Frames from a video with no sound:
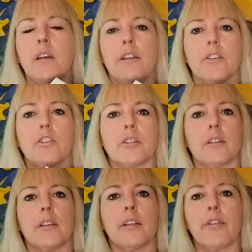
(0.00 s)
It's just
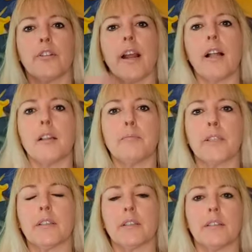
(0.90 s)
another
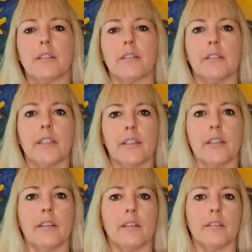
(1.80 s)
element
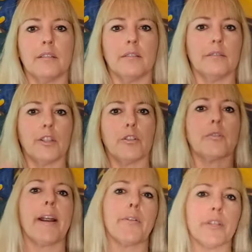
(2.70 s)
in the
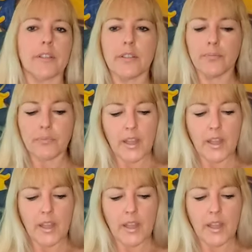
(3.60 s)
surroundings.